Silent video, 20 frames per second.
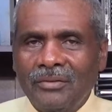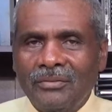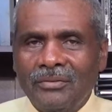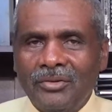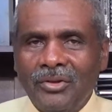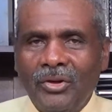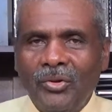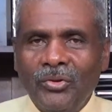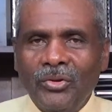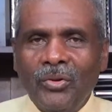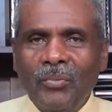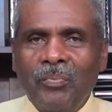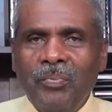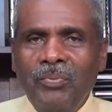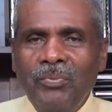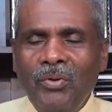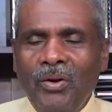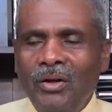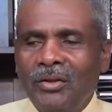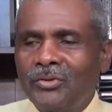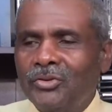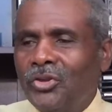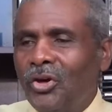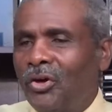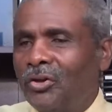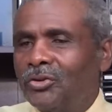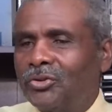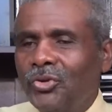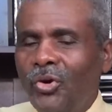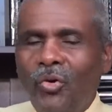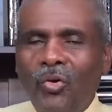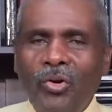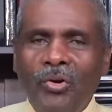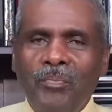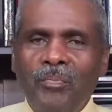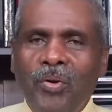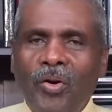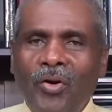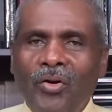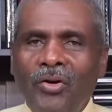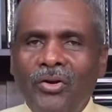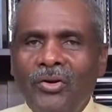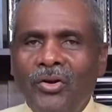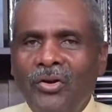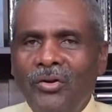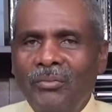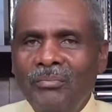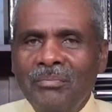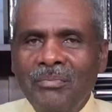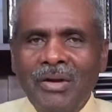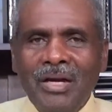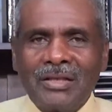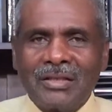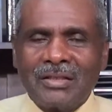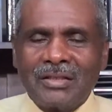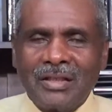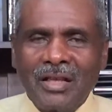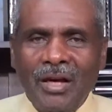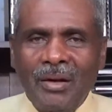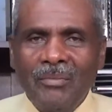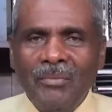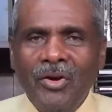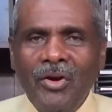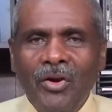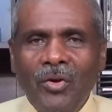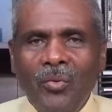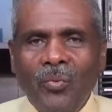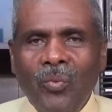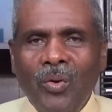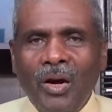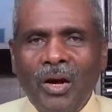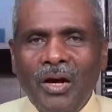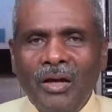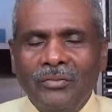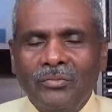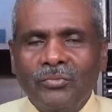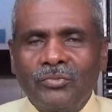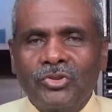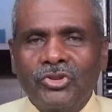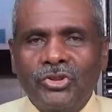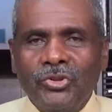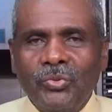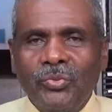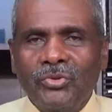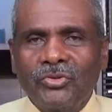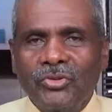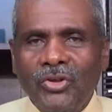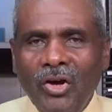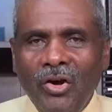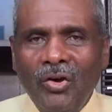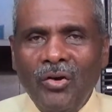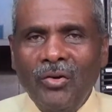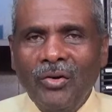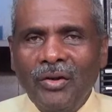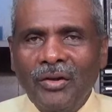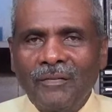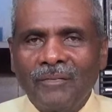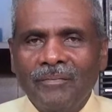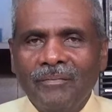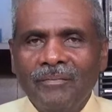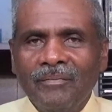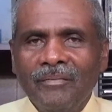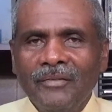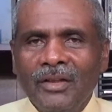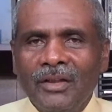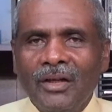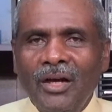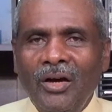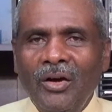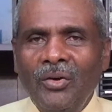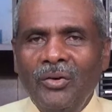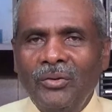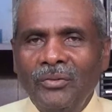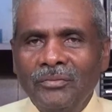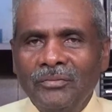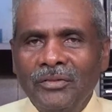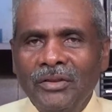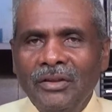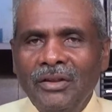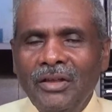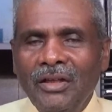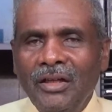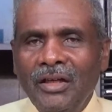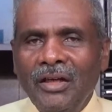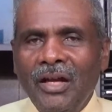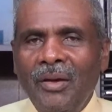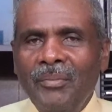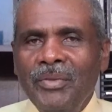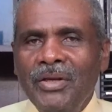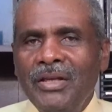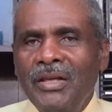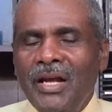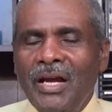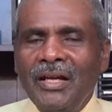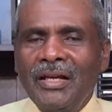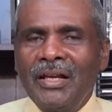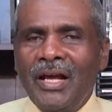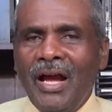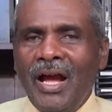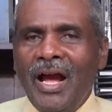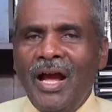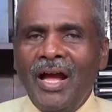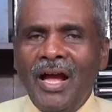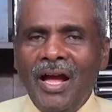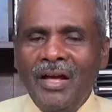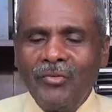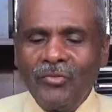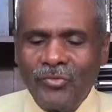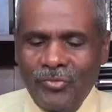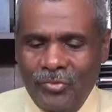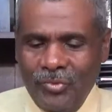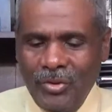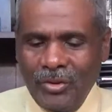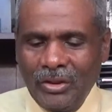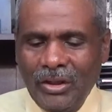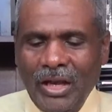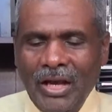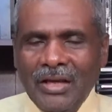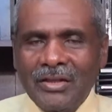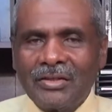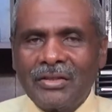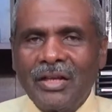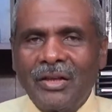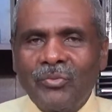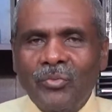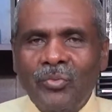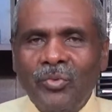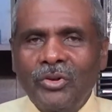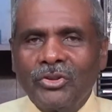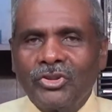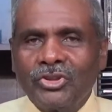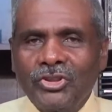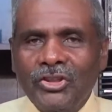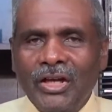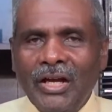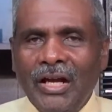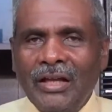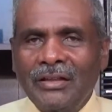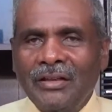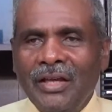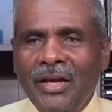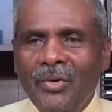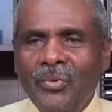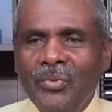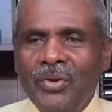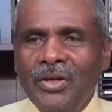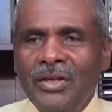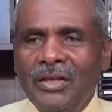thrown up or tore apart or messed up while she was gone. And I mean, and I realized that once she got there,